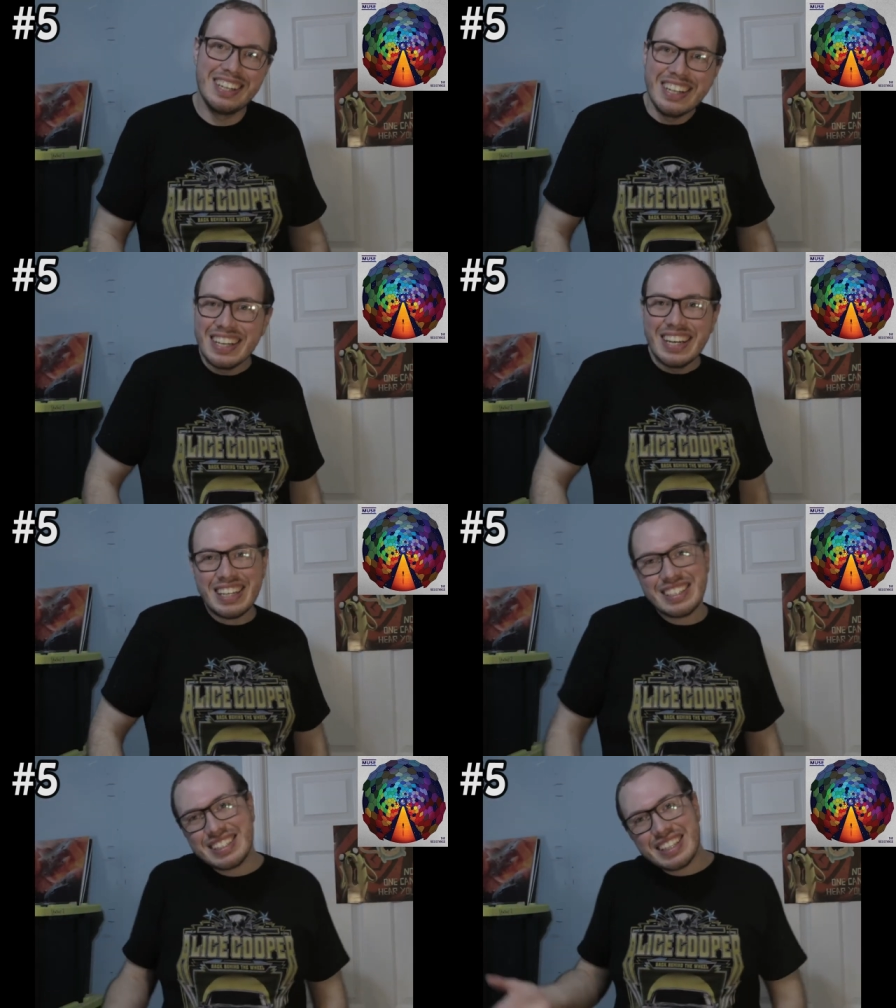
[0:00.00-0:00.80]

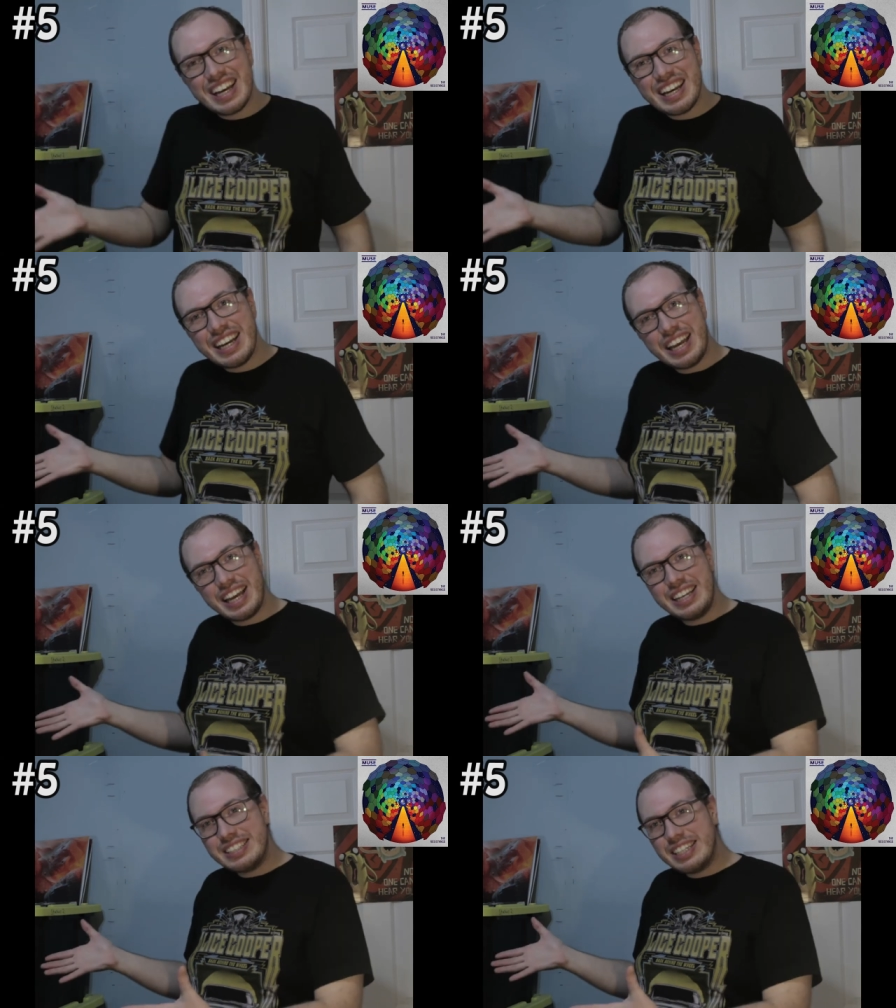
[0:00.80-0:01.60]
it's like
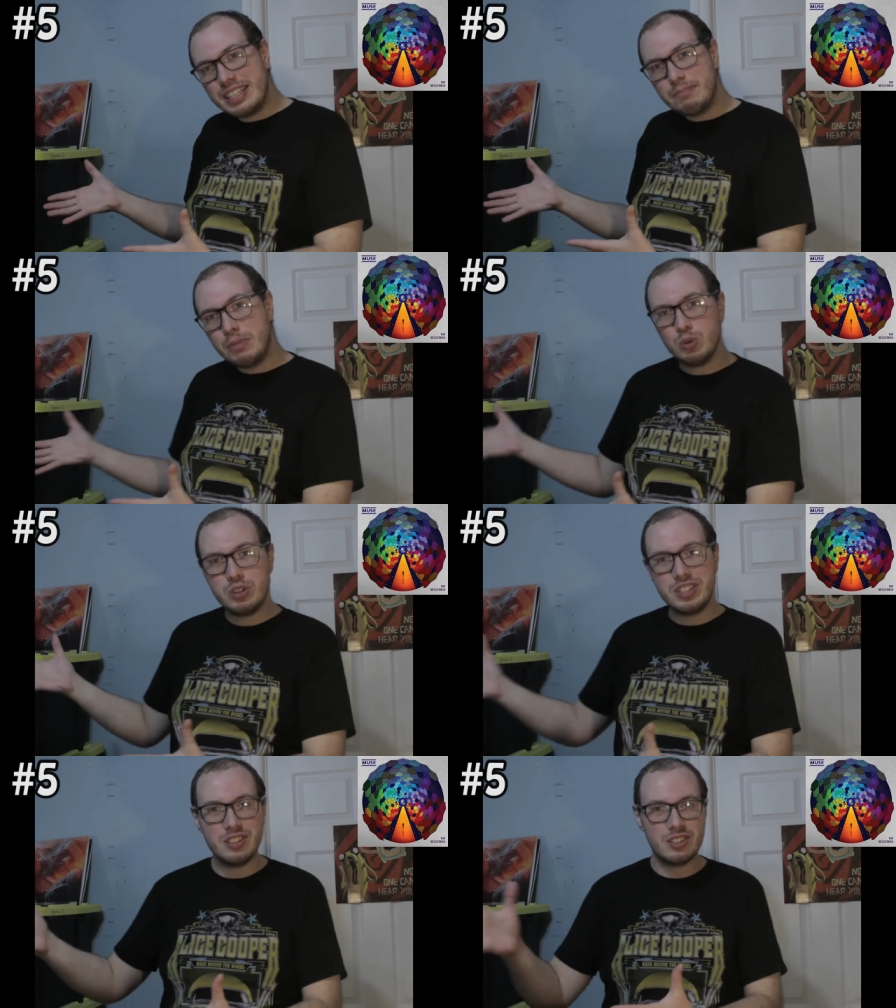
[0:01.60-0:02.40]
it's like
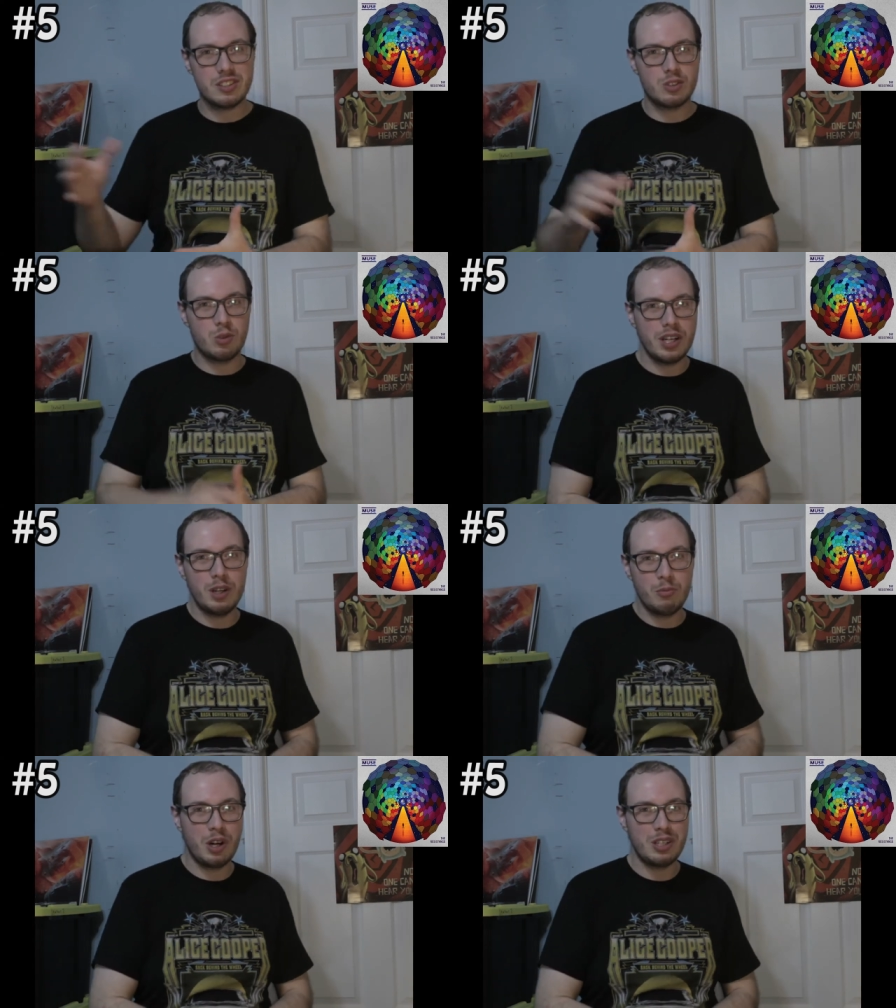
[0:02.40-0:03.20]
Muse's twenty
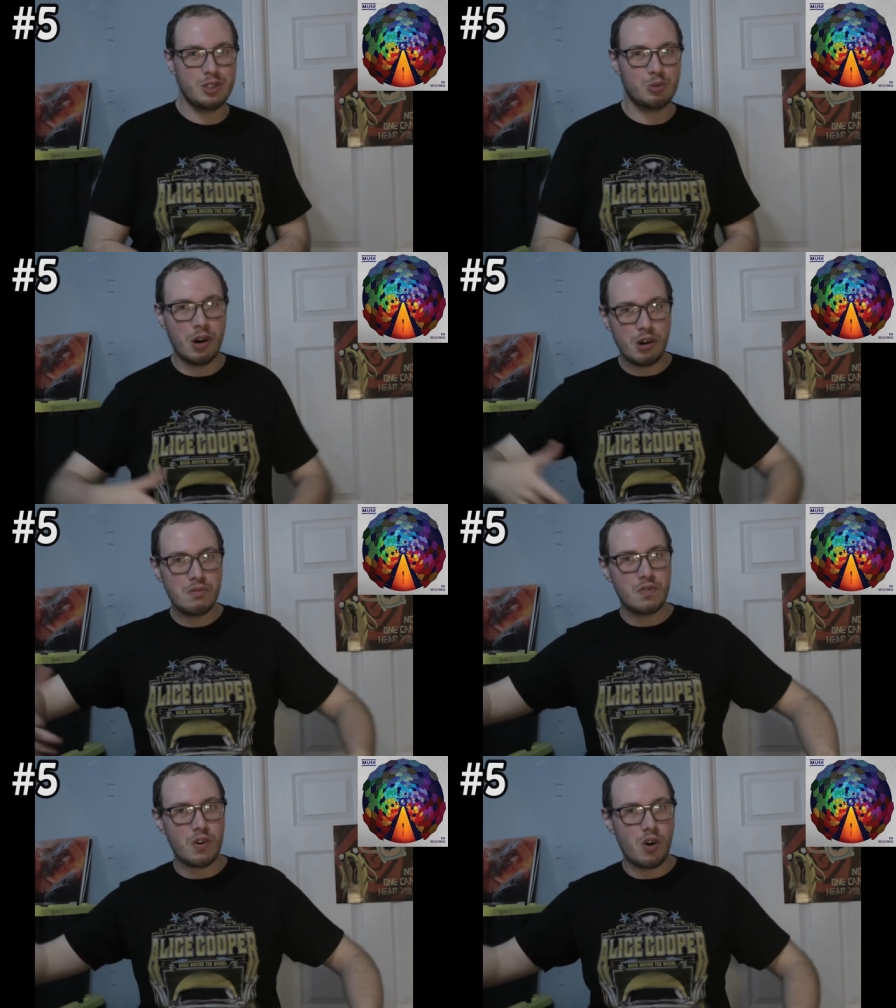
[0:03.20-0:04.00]
one
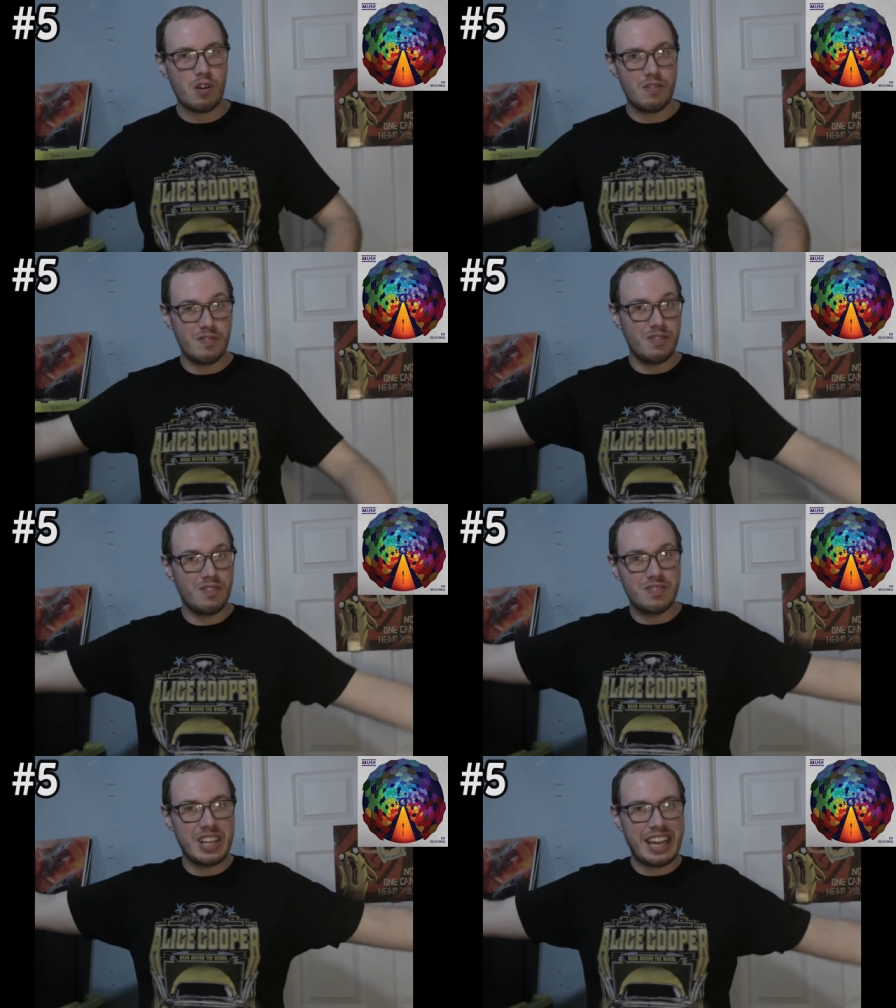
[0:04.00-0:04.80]
twelve,
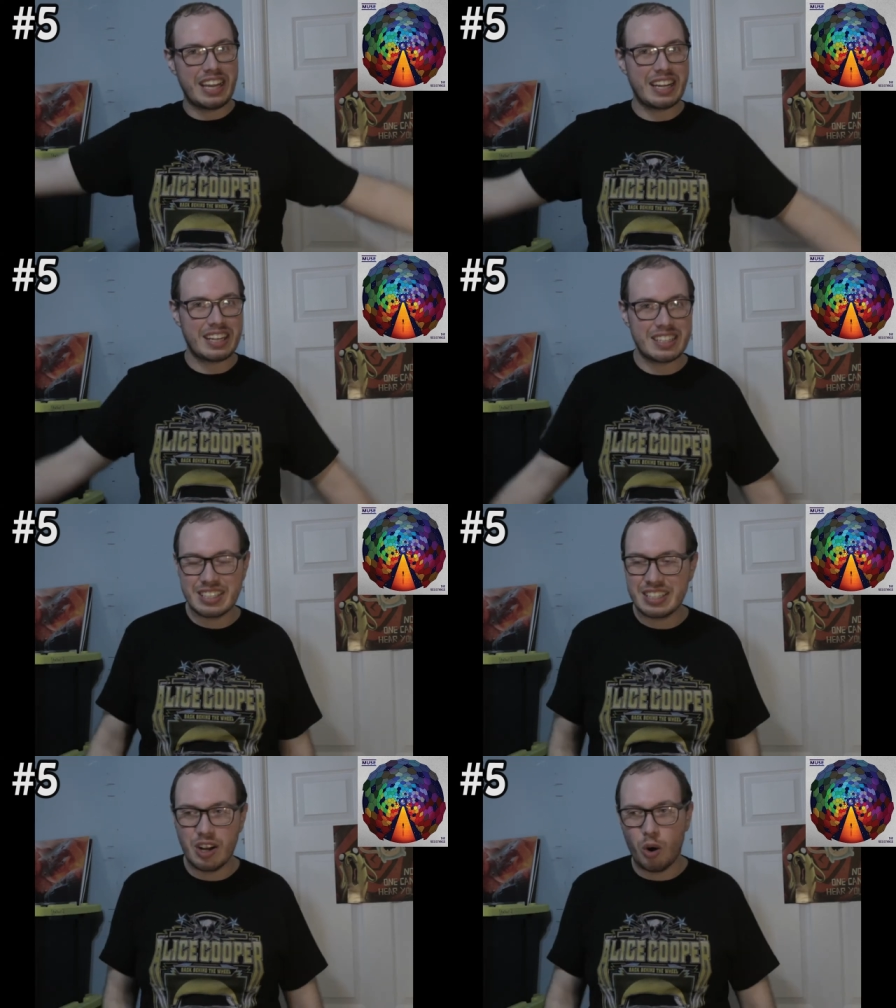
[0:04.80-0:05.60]
like
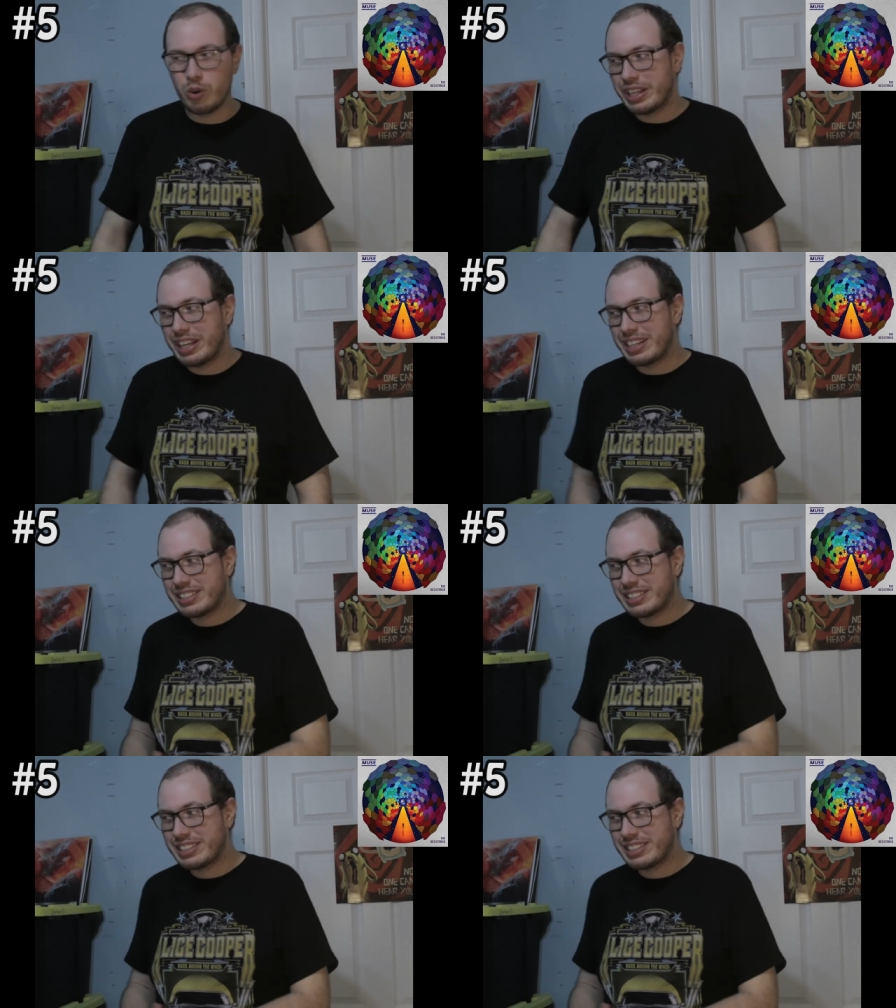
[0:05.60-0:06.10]
only it's